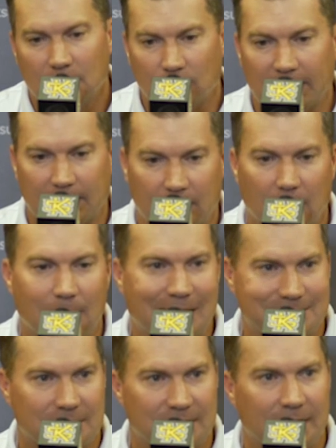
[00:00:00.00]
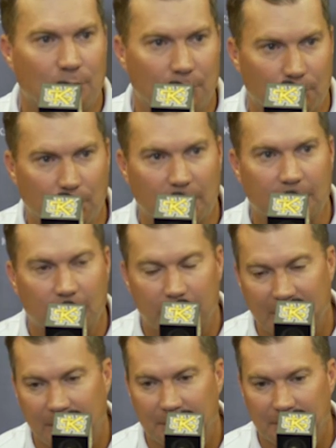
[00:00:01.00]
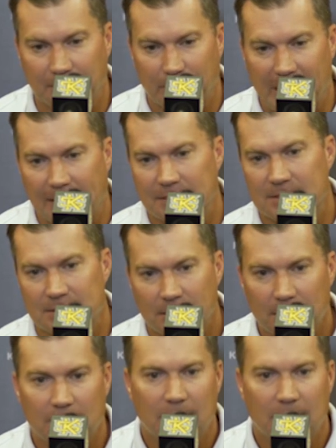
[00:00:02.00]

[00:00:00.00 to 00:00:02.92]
We got to come back today with a really good practice.